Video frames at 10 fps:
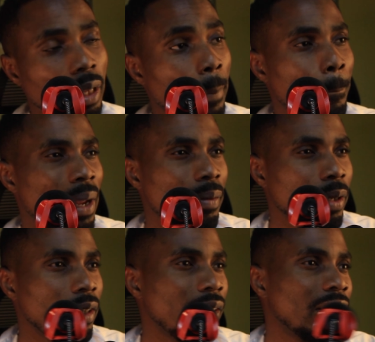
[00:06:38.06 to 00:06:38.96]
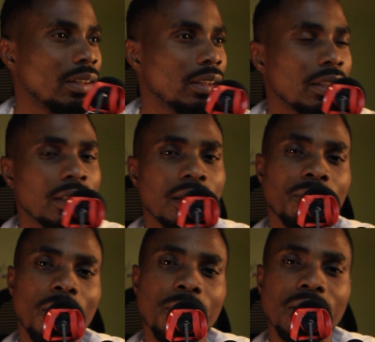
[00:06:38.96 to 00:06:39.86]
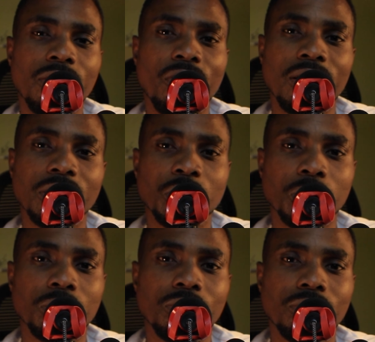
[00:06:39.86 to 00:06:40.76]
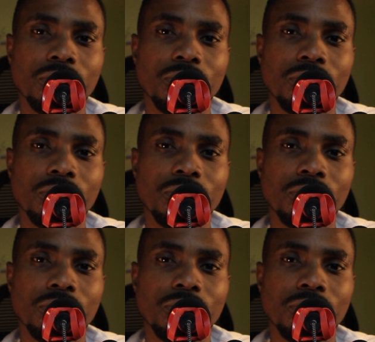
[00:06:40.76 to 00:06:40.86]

Maybe a defender too.